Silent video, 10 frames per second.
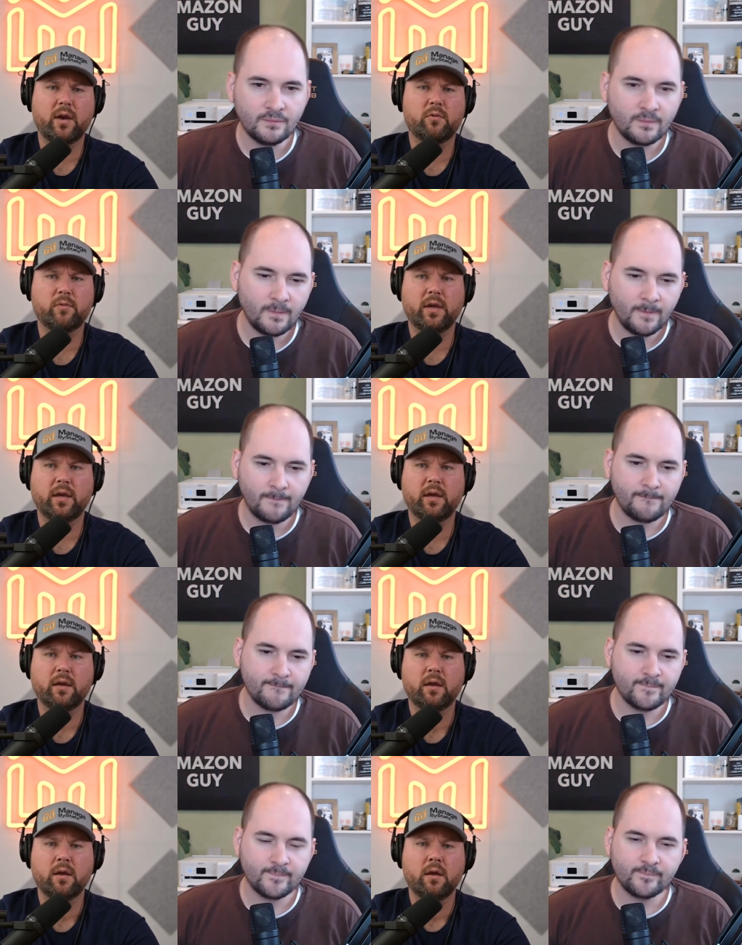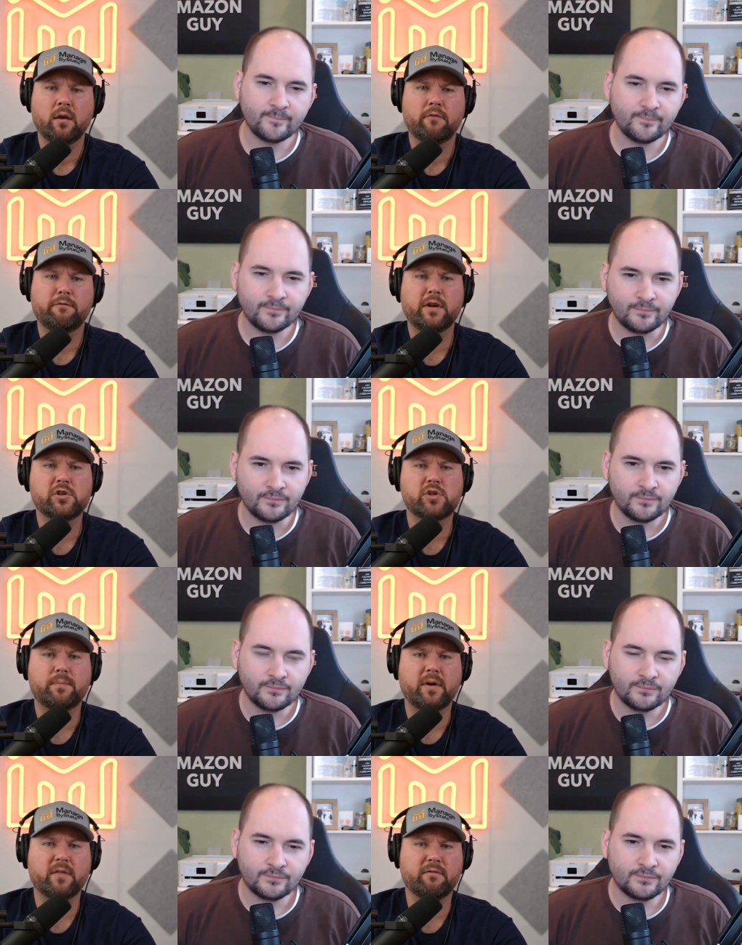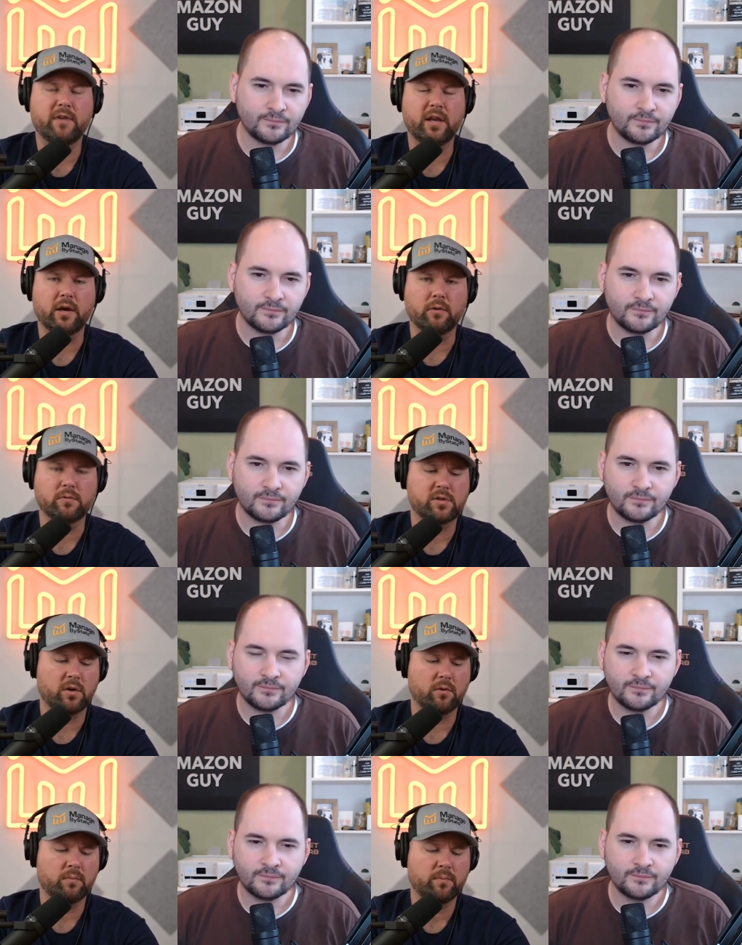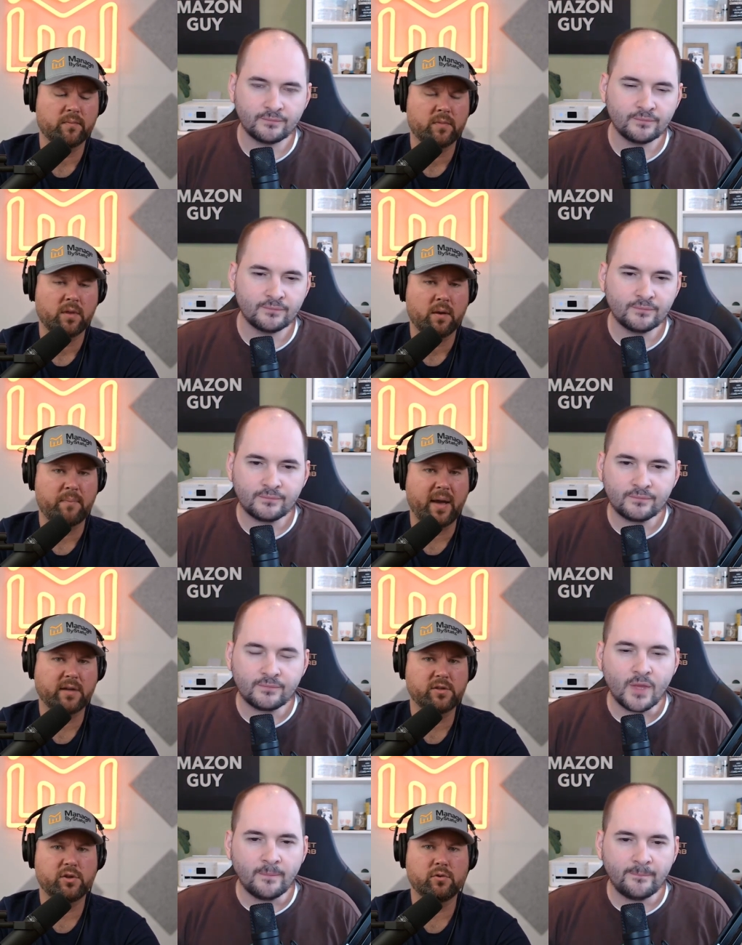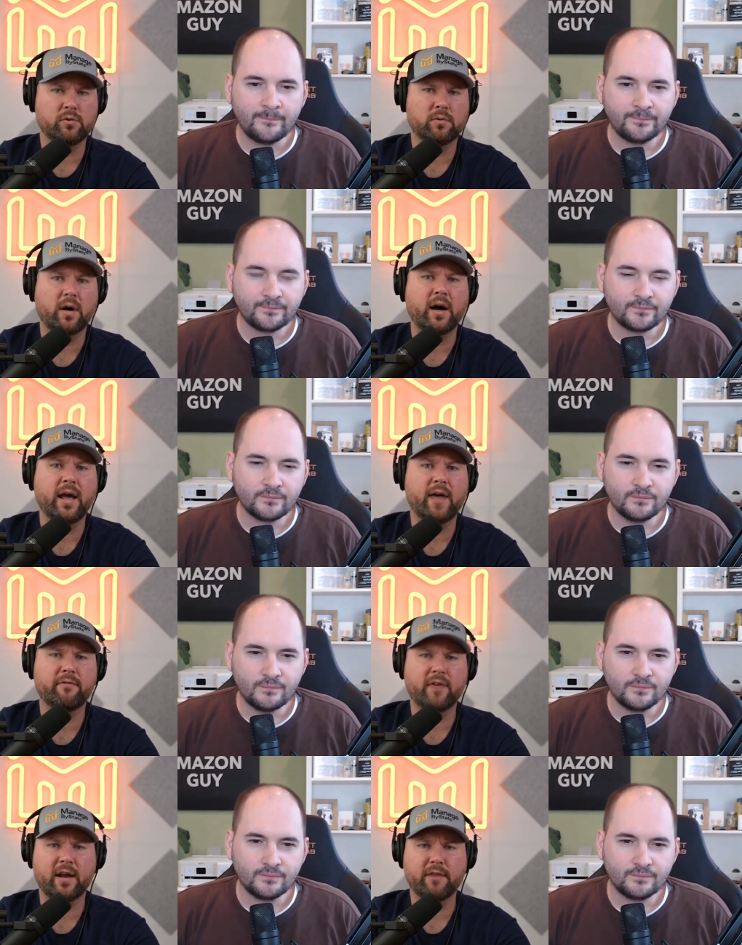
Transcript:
Speaker 1: Why don't we finish up on the video? So back to, I have an